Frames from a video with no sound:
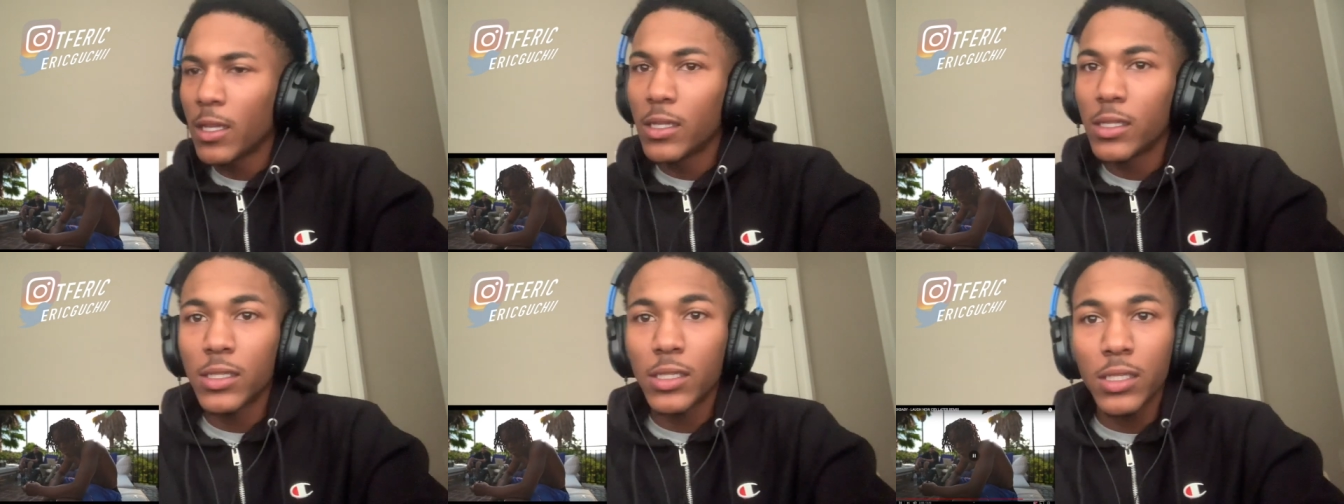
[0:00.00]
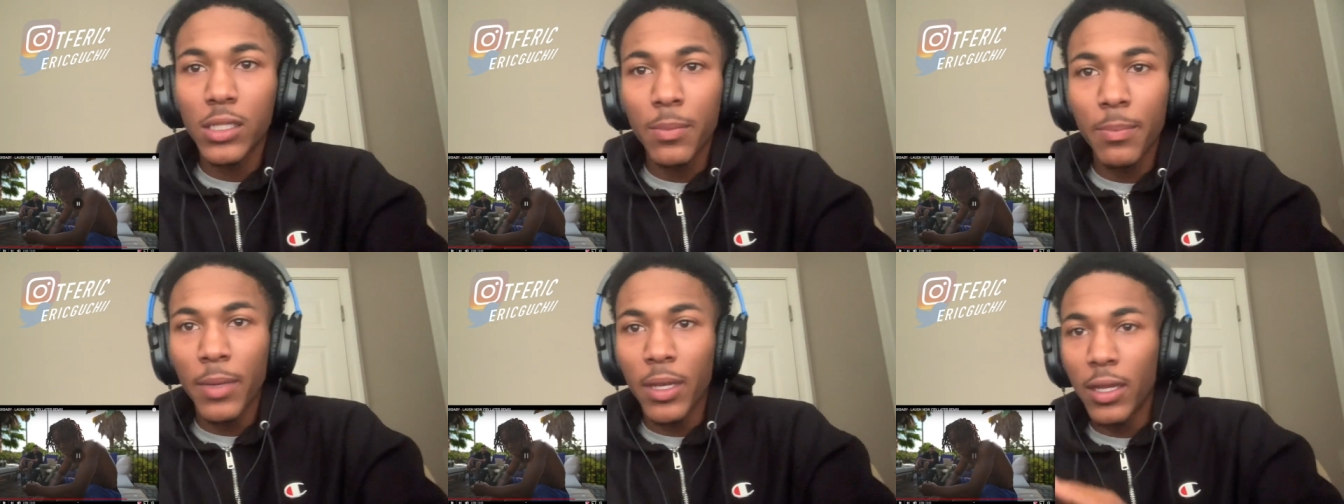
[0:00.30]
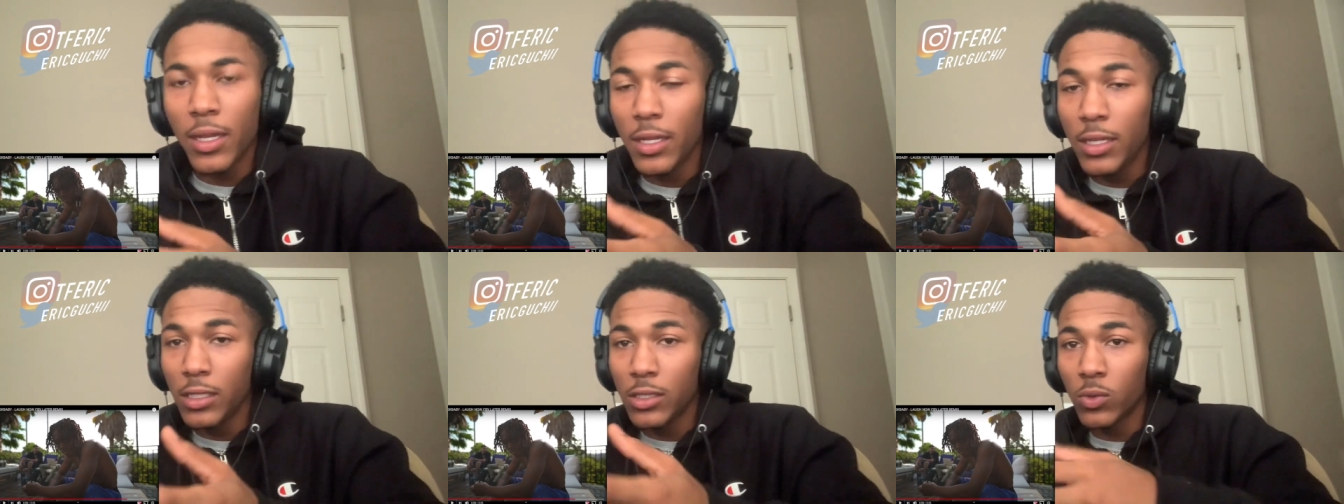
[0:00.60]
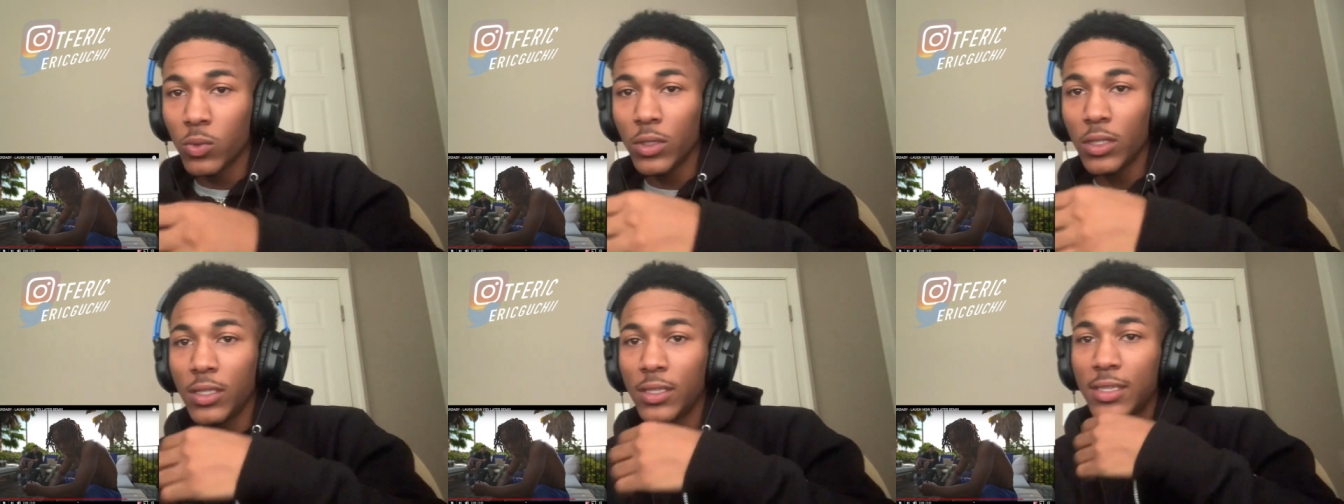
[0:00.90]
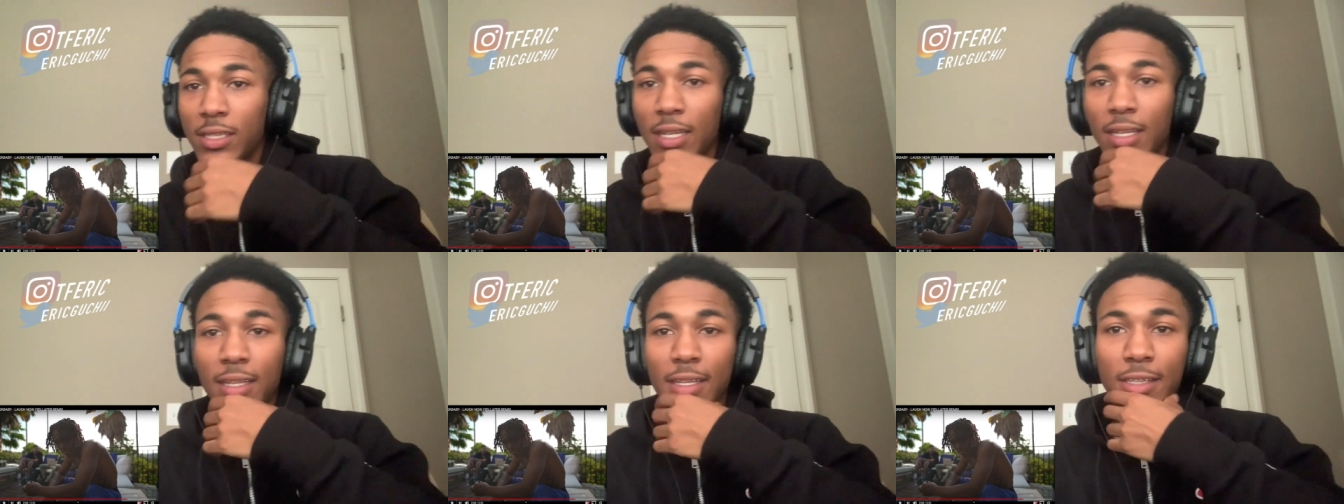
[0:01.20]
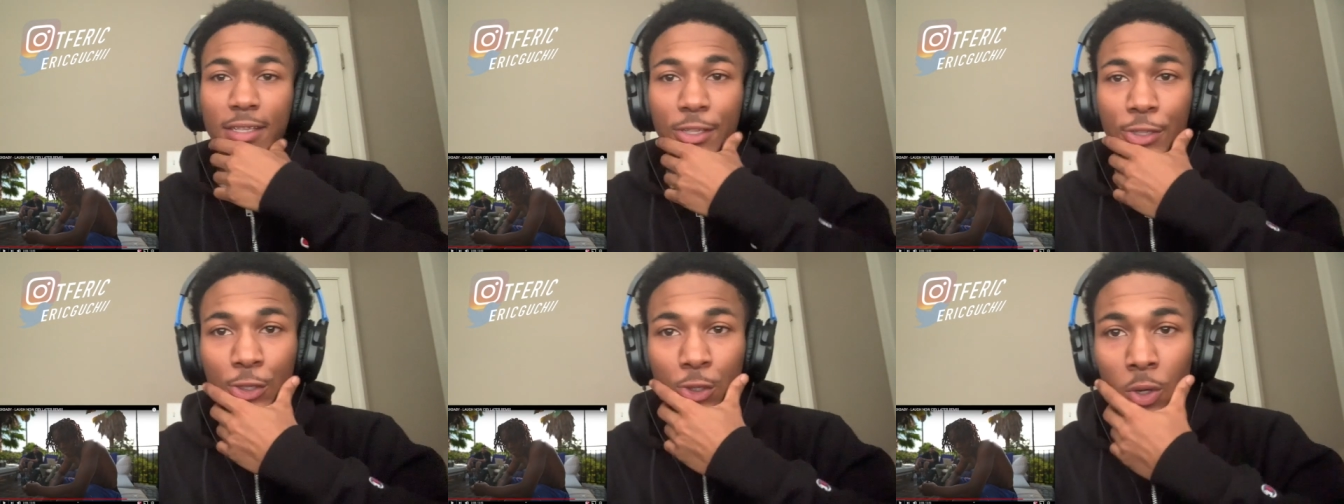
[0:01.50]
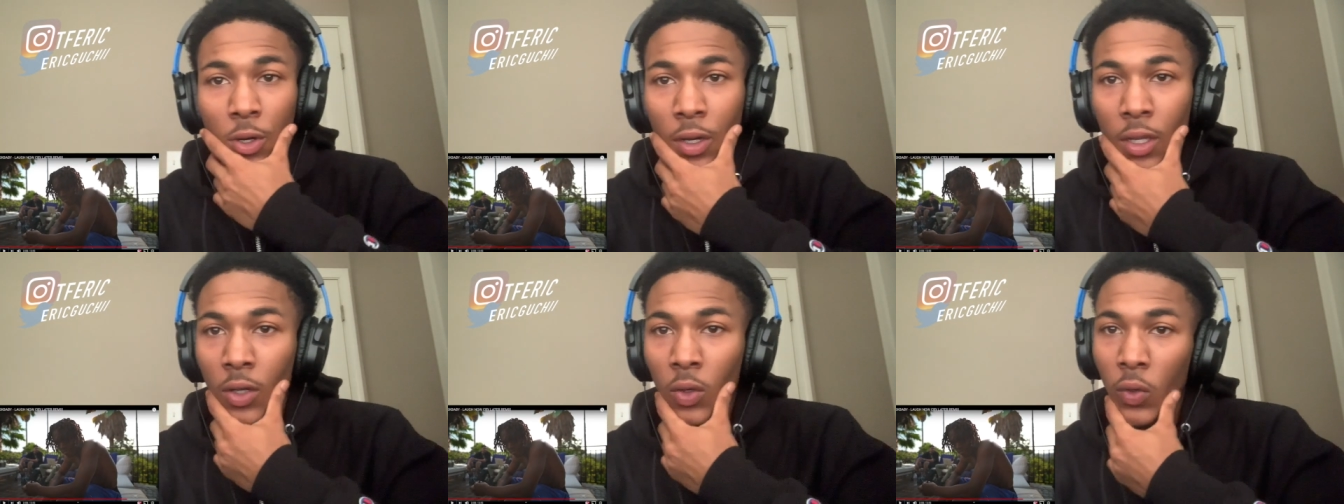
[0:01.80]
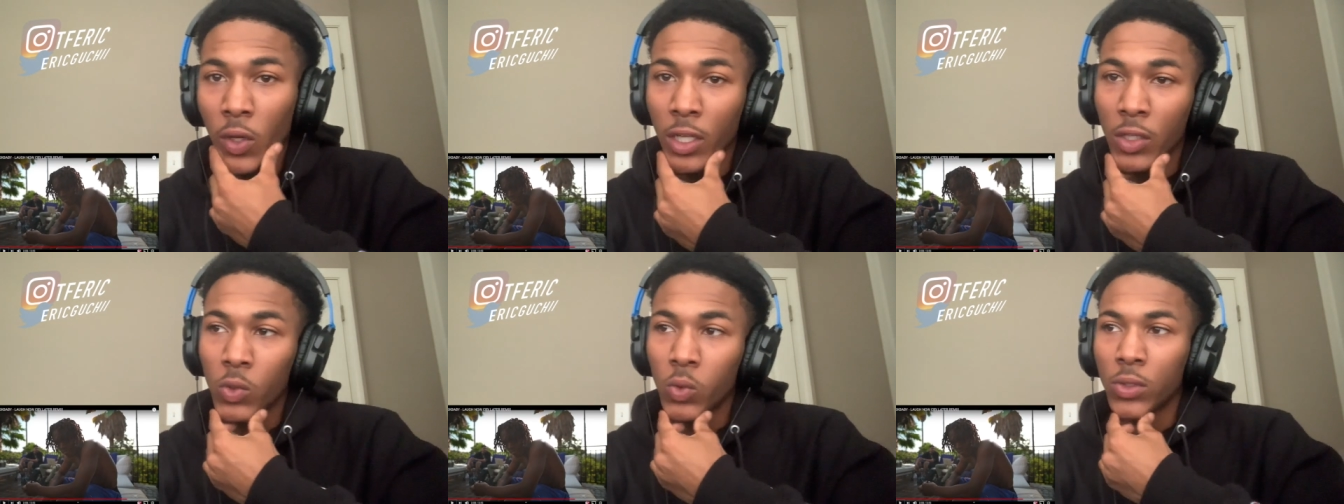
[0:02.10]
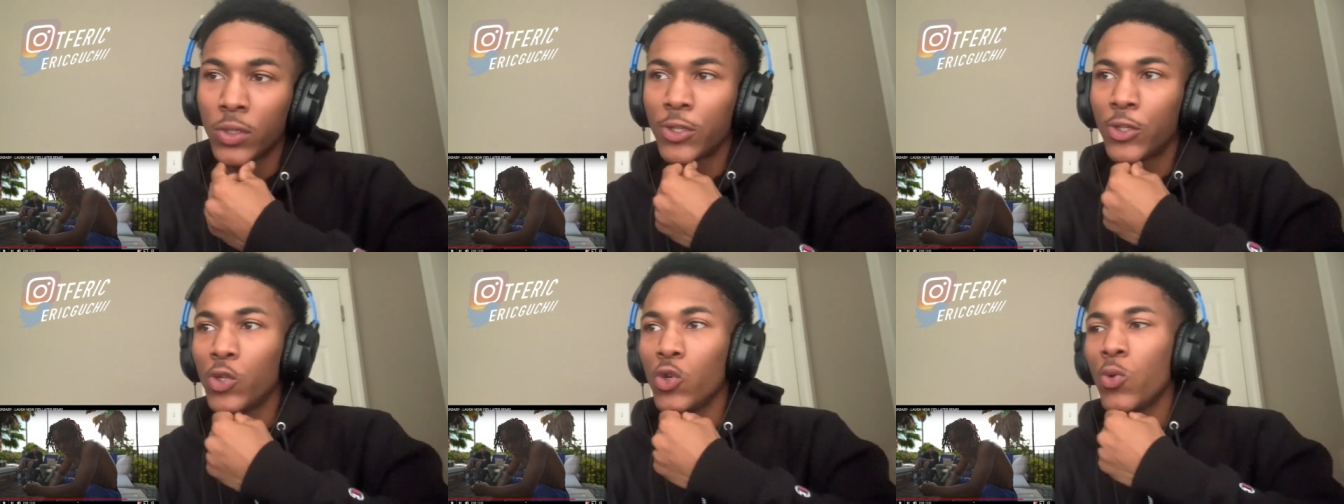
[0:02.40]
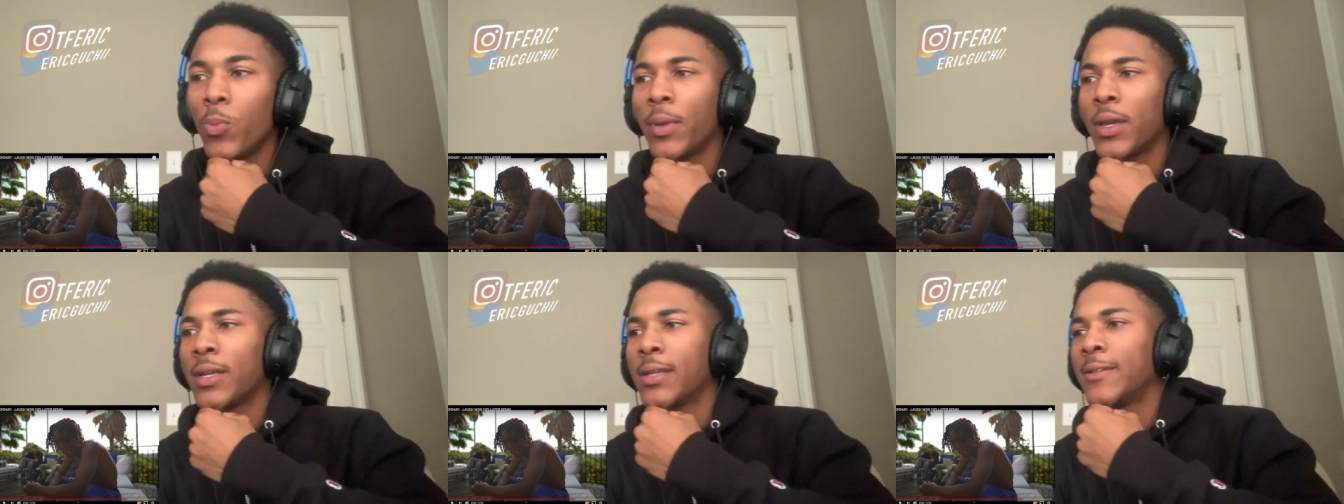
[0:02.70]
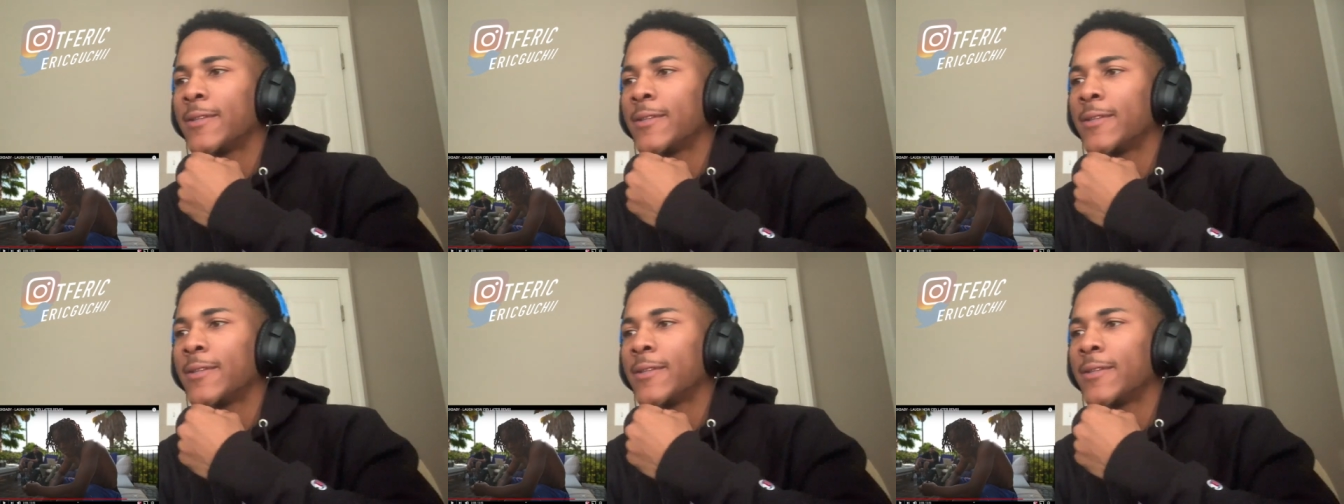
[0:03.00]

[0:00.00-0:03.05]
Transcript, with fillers: Uh. See, man, he's really telling his story on this one too, man.